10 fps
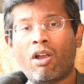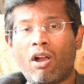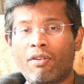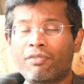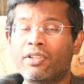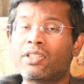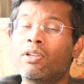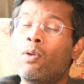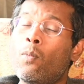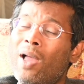offers
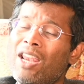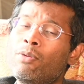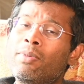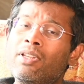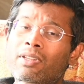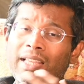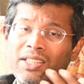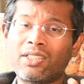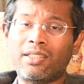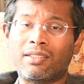valuable
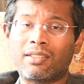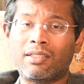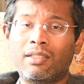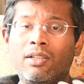lessons